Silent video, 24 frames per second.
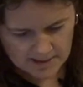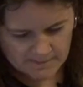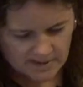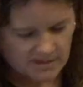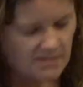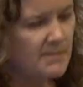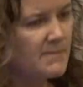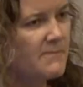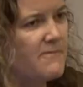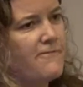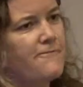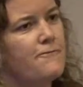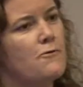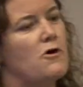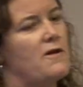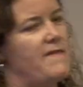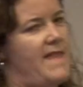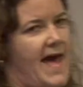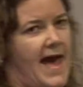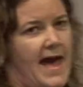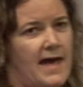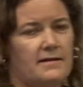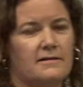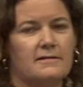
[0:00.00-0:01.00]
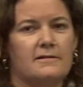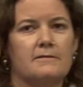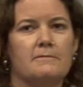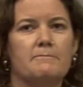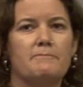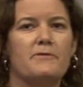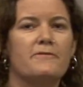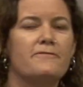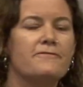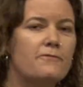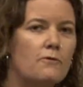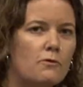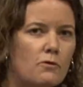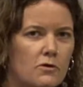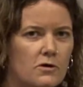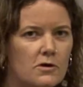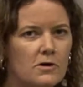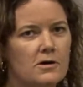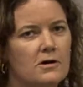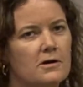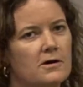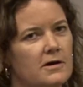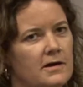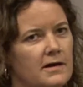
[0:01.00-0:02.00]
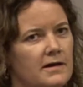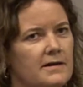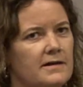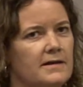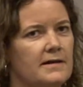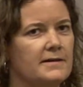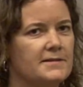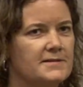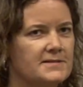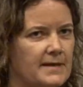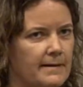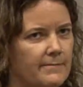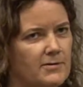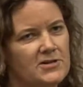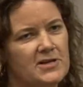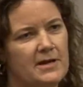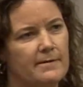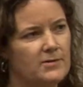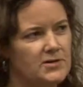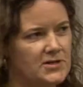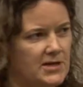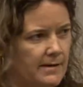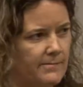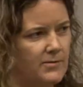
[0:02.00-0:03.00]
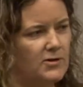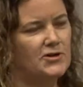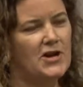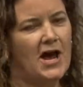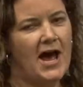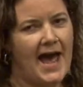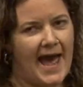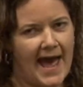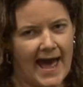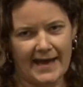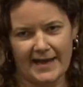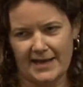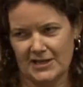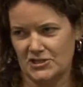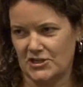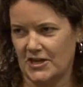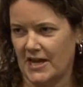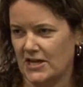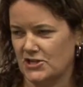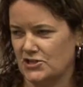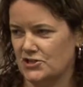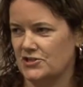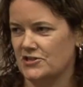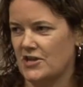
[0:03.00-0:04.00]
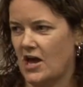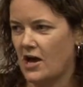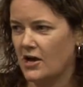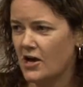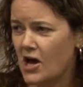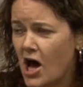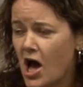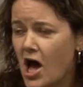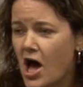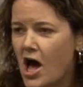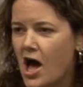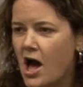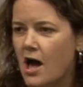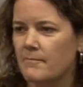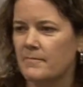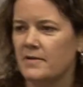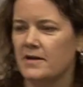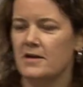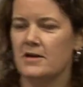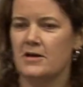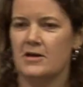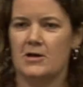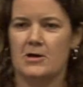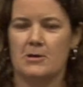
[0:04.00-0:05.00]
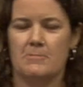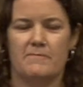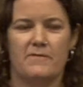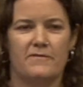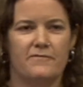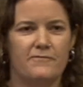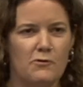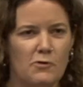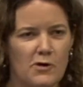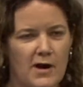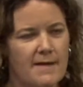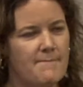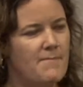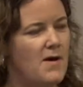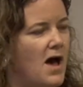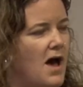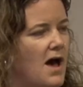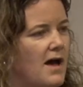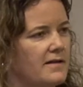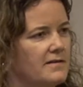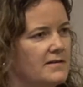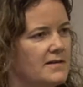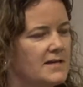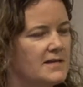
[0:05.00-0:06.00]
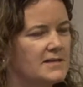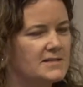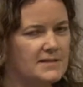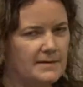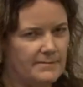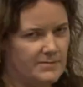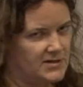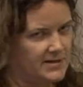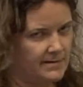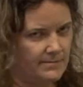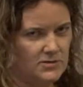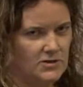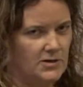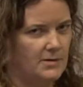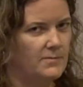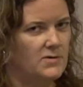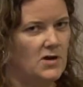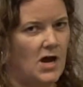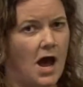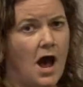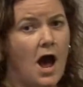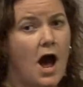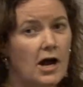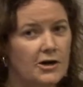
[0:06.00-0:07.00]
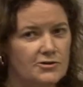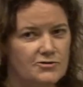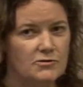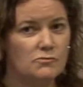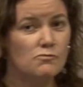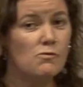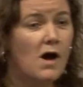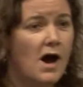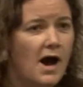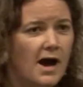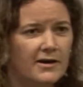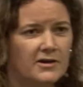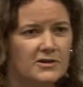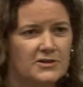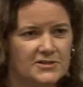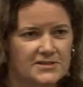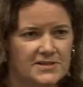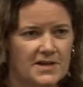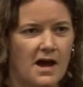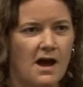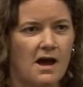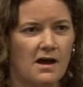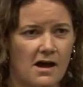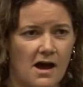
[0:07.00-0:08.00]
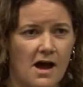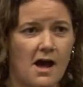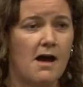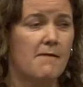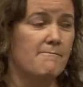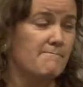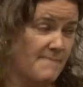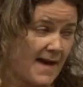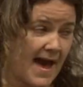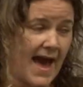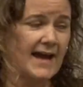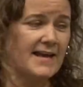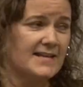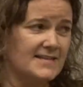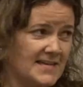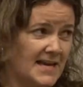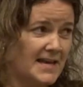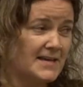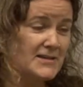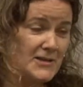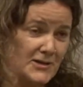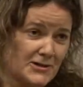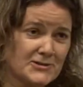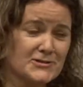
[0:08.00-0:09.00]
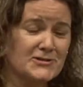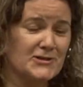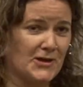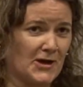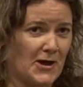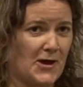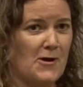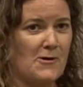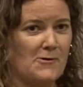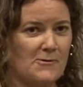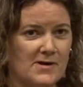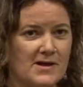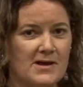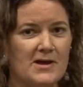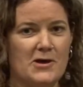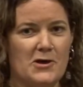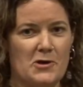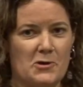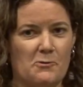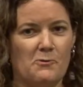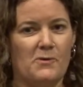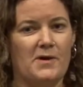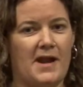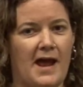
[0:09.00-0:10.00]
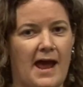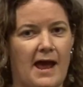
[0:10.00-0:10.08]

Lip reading: even before that, before www.hackeducation.com, before I bought www.audreywaters.com back 10 years ago when